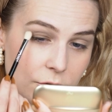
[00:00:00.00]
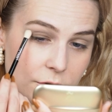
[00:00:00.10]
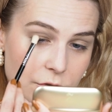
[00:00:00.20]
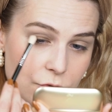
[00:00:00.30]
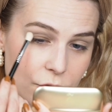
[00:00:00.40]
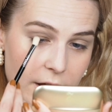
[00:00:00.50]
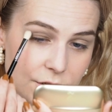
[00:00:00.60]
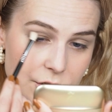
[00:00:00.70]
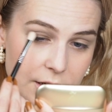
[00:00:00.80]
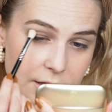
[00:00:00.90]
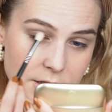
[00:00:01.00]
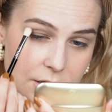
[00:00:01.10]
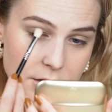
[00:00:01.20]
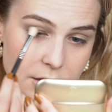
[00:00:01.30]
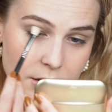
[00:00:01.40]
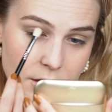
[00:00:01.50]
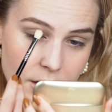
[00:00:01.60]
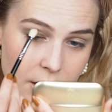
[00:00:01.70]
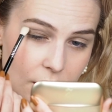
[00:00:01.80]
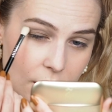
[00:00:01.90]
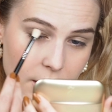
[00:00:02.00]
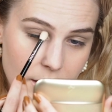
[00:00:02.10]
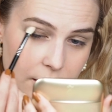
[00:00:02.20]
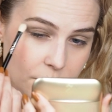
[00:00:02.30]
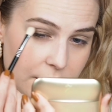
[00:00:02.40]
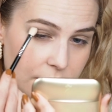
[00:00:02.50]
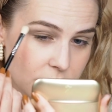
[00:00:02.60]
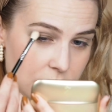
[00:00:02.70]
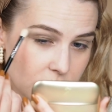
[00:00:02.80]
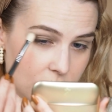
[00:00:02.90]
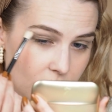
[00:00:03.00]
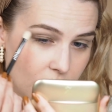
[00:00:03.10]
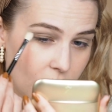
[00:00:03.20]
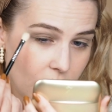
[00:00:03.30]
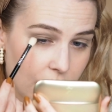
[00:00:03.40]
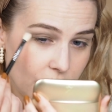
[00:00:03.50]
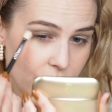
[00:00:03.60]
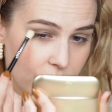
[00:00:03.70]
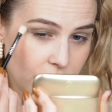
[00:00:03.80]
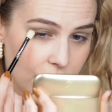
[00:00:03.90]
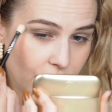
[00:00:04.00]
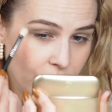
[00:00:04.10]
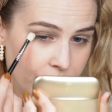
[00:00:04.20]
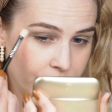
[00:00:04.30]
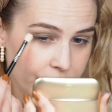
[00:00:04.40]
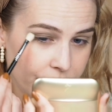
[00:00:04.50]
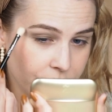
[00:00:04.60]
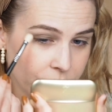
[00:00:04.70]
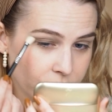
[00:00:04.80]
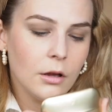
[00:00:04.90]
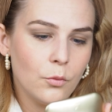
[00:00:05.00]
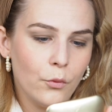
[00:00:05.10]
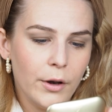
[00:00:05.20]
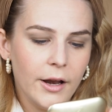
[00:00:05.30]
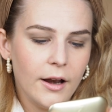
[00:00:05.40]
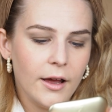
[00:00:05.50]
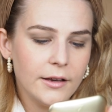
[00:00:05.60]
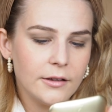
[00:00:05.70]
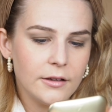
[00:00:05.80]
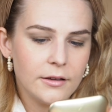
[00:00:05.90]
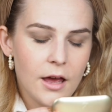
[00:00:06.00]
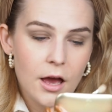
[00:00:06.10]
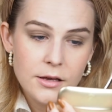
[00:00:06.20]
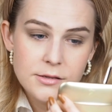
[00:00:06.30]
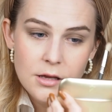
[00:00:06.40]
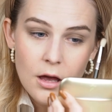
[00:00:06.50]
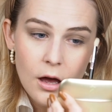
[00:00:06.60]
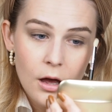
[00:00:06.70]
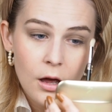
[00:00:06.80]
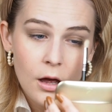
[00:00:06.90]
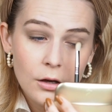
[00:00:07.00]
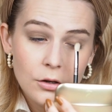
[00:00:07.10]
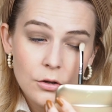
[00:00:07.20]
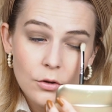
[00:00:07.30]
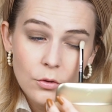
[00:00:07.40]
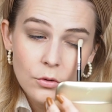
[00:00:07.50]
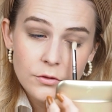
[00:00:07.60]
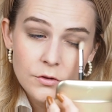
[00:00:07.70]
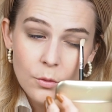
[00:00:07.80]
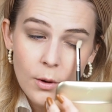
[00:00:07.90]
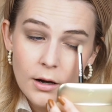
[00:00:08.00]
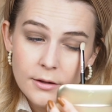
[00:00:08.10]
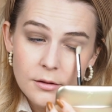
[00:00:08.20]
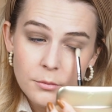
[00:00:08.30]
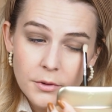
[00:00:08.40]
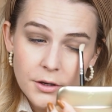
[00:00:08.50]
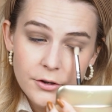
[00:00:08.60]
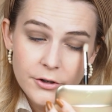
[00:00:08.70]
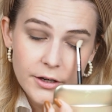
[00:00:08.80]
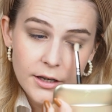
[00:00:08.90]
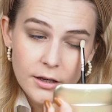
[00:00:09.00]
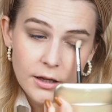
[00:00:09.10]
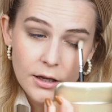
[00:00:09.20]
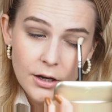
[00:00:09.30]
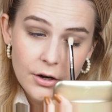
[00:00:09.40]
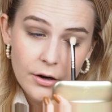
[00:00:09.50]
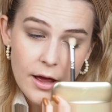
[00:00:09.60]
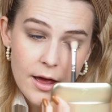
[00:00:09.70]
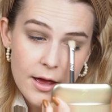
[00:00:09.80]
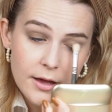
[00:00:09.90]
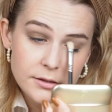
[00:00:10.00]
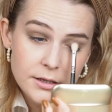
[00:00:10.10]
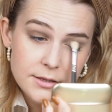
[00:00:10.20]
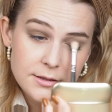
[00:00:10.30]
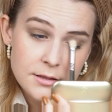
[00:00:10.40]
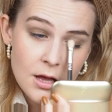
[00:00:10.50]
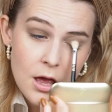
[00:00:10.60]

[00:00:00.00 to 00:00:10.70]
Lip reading: to stretch it a little bit higher here. I really like that it has a good quality mirror in here and it's